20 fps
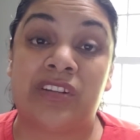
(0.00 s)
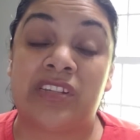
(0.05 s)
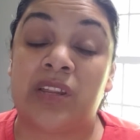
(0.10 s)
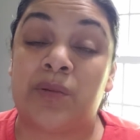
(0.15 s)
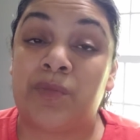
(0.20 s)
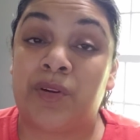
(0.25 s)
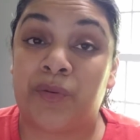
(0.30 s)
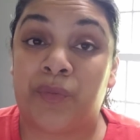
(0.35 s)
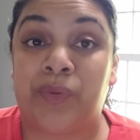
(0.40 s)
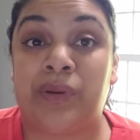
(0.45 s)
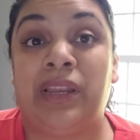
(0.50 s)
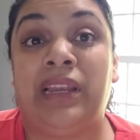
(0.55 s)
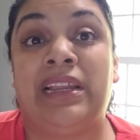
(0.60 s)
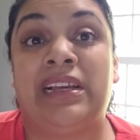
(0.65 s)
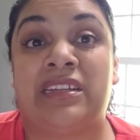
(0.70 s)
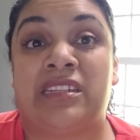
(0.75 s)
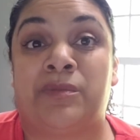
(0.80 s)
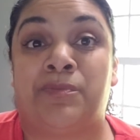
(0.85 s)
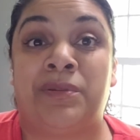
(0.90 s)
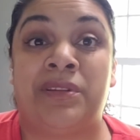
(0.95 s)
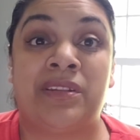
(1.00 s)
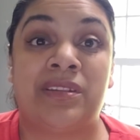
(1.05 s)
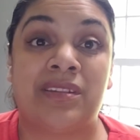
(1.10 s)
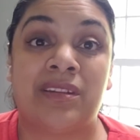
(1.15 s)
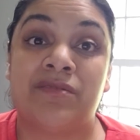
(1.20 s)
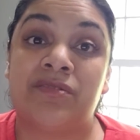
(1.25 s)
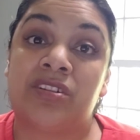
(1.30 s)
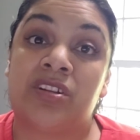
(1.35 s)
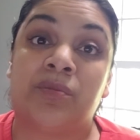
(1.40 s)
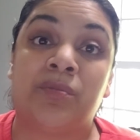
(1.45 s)
Some are really
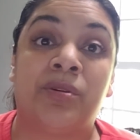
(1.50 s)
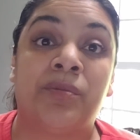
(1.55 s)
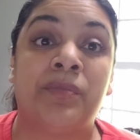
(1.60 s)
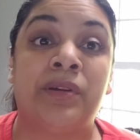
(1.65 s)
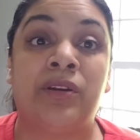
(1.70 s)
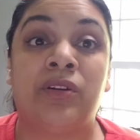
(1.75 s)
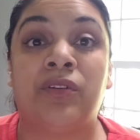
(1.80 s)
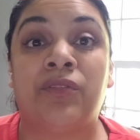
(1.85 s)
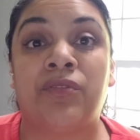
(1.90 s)
expensive. Some are middle